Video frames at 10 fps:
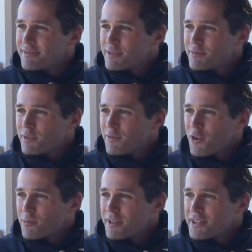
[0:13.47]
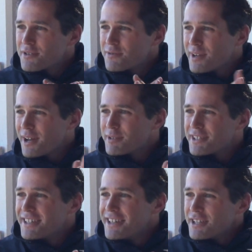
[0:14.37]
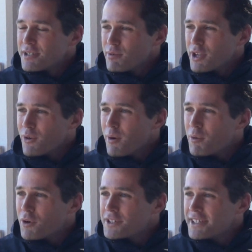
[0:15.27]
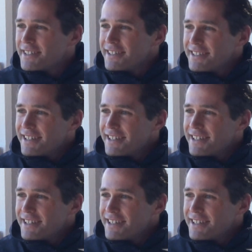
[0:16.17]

Uh, we're, we're, very pleased to have been able to, to bring you on board.